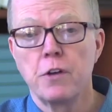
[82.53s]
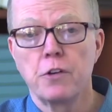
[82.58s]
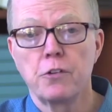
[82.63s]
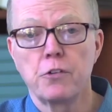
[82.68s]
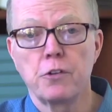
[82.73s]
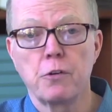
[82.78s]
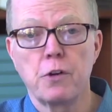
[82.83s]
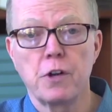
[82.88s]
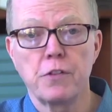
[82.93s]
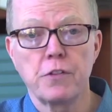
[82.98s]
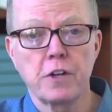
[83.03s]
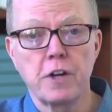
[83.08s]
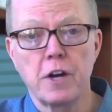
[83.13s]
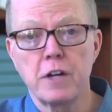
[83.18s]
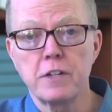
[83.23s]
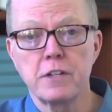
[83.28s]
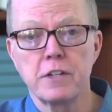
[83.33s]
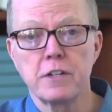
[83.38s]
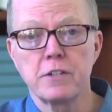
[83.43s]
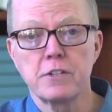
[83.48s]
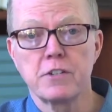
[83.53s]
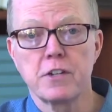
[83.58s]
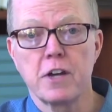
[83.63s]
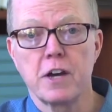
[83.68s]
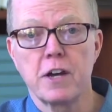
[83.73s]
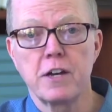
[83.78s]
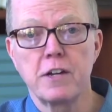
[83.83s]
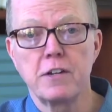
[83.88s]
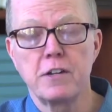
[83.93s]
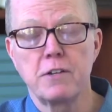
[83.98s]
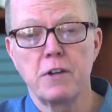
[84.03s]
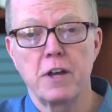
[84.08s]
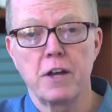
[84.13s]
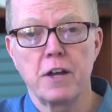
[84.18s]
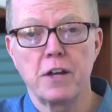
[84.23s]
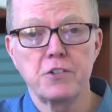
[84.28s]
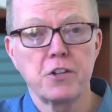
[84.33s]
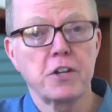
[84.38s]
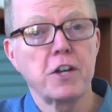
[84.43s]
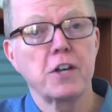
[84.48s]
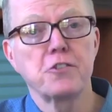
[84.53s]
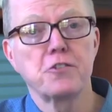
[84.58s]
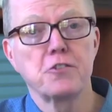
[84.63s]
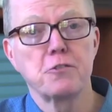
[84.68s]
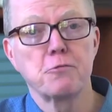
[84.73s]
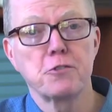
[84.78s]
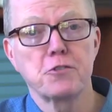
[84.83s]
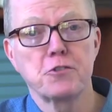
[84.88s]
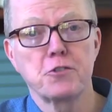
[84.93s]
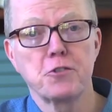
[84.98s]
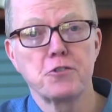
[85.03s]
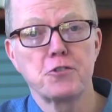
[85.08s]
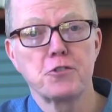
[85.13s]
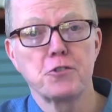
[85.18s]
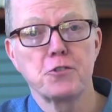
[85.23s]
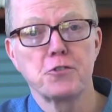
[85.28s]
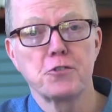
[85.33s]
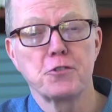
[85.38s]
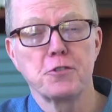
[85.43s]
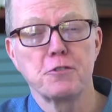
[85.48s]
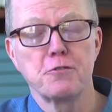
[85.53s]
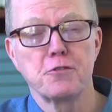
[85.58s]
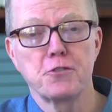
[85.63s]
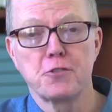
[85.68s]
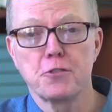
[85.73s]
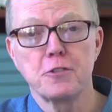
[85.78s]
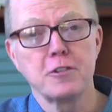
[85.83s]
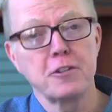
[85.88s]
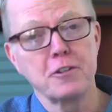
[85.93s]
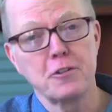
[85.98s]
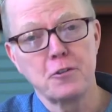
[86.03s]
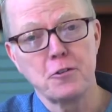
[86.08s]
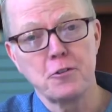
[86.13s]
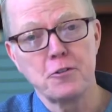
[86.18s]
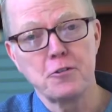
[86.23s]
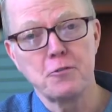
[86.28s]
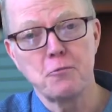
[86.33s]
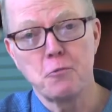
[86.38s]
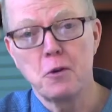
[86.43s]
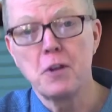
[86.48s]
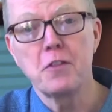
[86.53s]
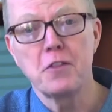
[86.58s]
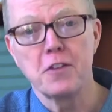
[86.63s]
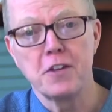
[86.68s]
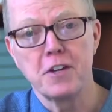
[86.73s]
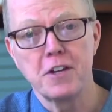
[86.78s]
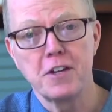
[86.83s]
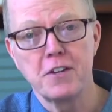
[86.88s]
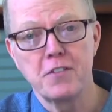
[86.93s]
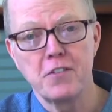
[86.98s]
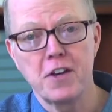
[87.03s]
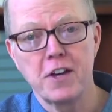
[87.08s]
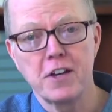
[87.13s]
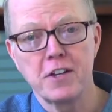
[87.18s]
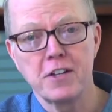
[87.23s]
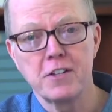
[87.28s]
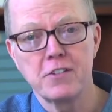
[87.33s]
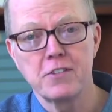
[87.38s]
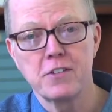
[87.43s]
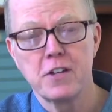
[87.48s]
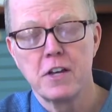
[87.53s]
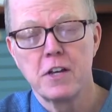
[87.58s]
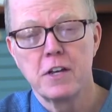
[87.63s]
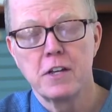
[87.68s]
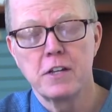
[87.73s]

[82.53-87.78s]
So on the content side, educational researchers have certainly learned one thing, and that is